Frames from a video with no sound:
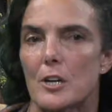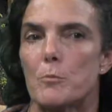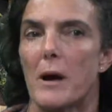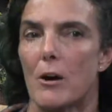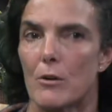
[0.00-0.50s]

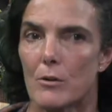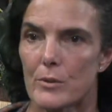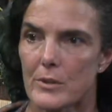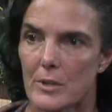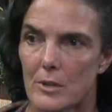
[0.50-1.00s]
power
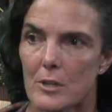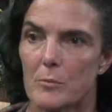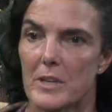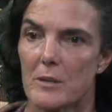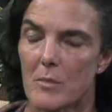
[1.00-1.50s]
with their
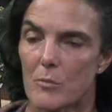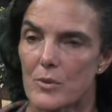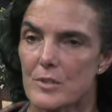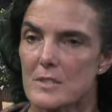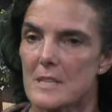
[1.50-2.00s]
committee
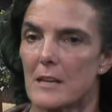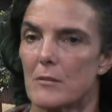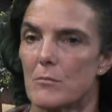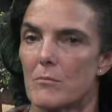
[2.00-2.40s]
members and,